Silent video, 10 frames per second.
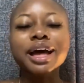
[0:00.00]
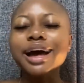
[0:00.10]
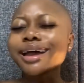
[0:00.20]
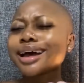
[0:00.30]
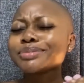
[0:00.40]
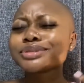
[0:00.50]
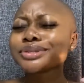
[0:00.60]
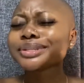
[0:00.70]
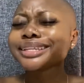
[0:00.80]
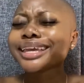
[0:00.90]
i
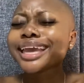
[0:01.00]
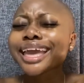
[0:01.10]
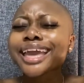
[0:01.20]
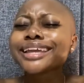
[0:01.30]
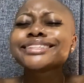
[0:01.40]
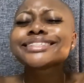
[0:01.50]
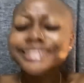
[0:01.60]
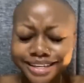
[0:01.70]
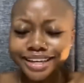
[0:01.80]
absolutely hate